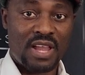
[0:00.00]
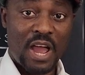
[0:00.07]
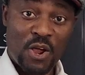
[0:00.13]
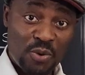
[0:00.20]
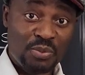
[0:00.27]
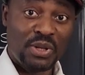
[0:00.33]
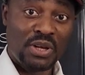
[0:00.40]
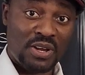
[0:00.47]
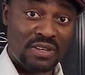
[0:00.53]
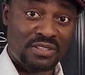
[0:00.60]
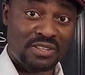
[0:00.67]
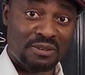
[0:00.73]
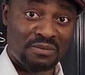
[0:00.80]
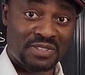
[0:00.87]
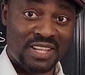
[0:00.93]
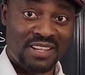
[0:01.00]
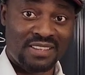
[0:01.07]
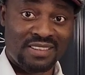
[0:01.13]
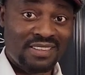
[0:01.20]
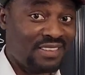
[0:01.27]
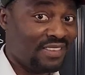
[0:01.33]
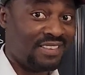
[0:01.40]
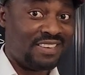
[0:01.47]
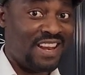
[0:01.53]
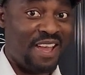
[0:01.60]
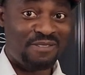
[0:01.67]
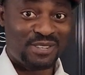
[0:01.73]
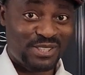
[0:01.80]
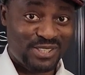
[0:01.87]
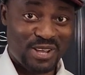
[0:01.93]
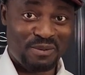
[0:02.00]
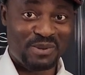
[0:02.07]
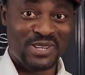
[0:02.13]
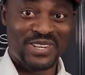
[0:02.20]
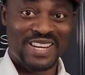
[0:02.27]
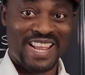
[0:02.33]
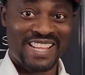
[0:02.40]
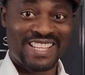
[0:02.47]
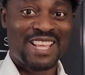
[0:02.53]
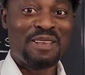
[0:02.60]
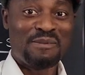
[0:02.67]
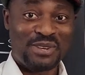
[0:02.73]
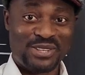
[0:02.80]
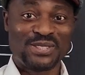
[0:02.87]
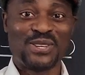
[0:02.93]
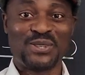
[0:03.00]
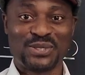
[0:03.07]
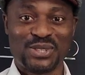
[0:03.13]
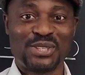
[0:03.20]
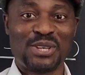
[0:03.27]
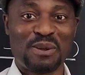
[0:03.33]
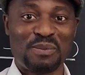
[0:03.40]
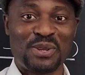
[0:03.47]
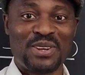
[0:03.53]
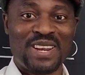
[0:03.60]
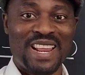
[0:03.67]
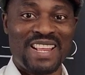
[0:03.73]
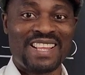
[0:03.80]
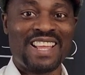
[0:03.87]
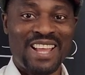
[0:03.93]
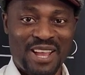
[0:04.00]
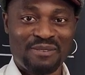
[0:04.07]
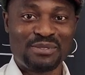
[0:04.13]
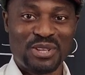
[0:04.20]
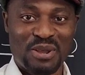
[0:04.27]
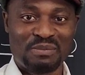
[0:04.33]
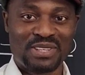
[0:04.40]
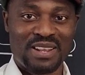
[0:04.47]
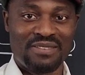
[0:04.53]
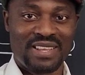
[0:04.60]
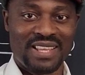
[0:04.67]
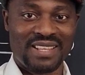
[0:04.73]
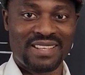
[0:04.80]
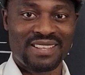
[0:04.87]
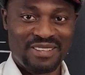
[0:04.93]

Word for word: I hope you learned something. Never stop learning, because those who stop learning have stopped living.